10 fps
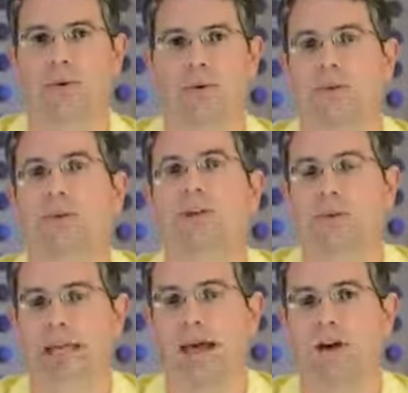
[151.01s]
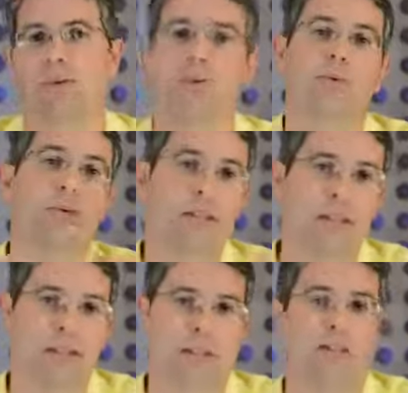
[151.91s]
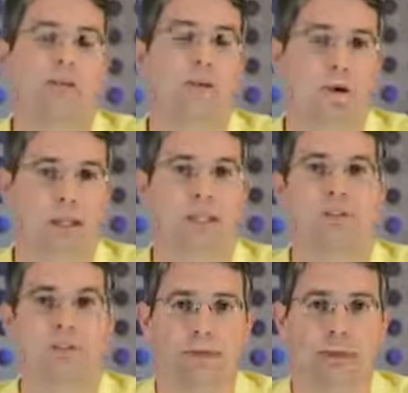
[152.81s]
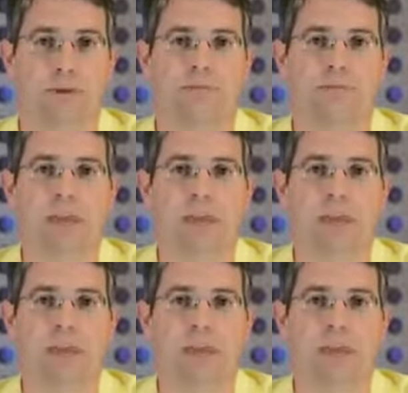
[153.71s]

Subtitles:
or that we don't count, or that we think looks low quality or spammy.